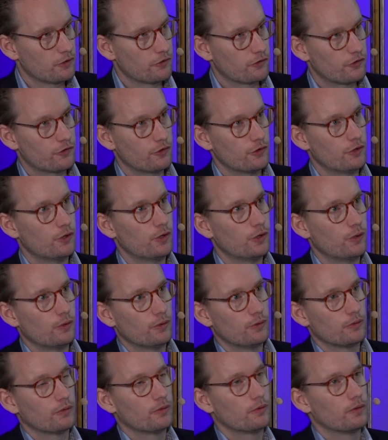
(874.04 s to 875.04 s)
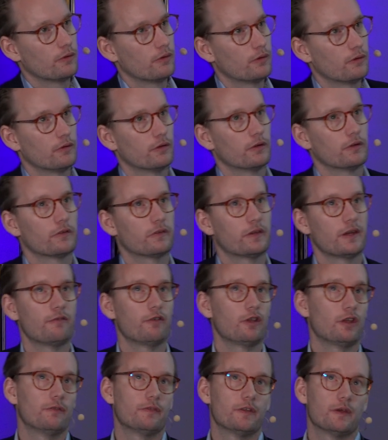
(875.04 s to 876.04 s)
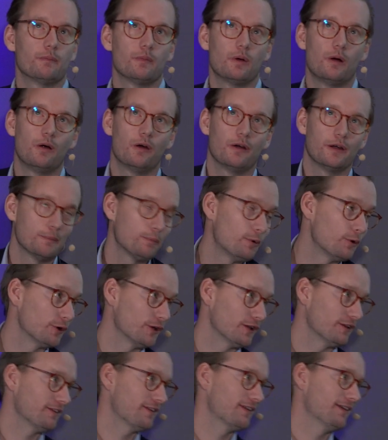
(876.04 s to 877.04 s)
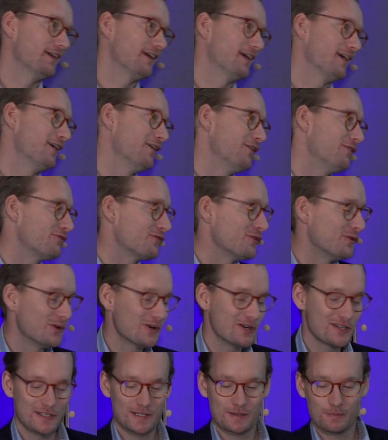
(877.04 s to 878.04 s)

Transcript: So several of them are important, of course,